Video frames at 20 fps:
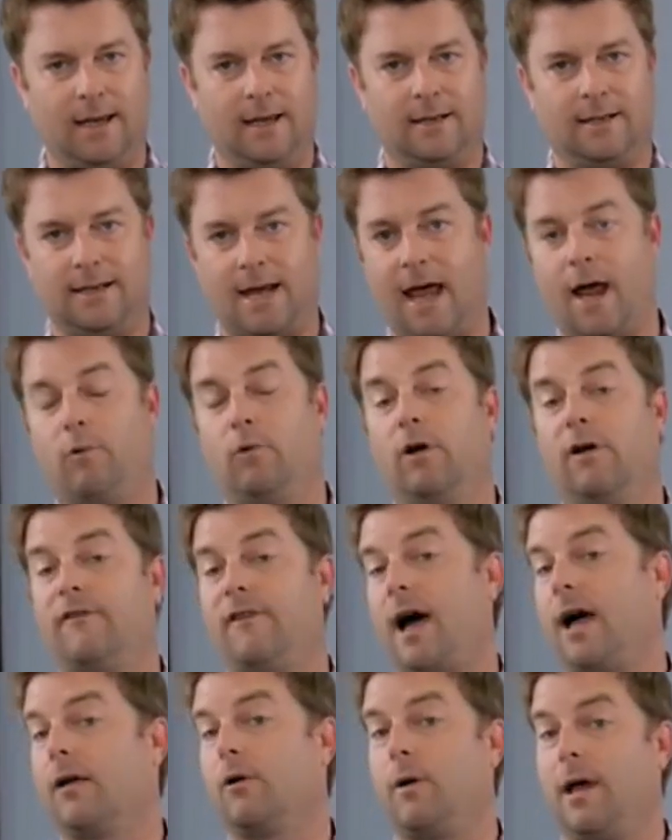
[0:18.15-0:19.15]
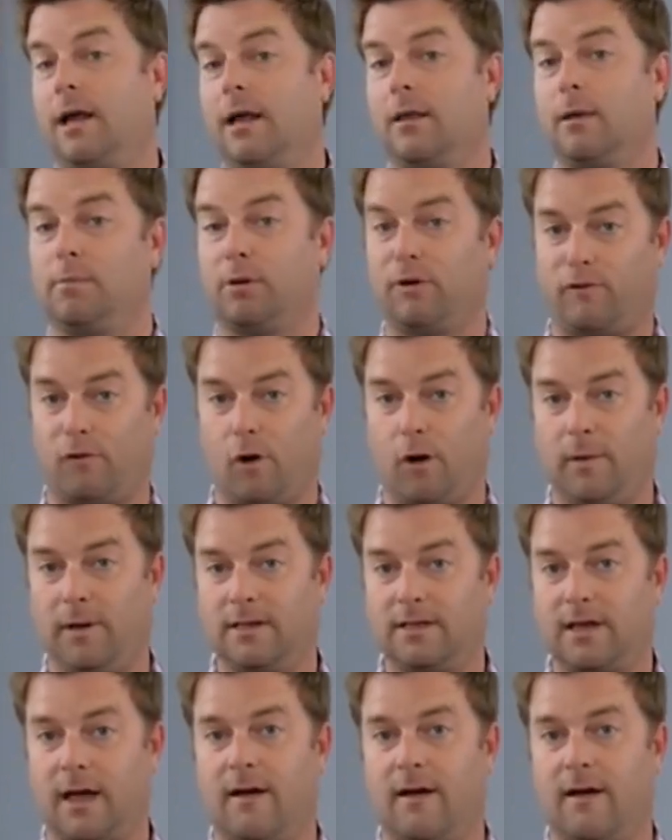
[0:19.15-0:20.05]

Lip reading: Today we're evaluating the performance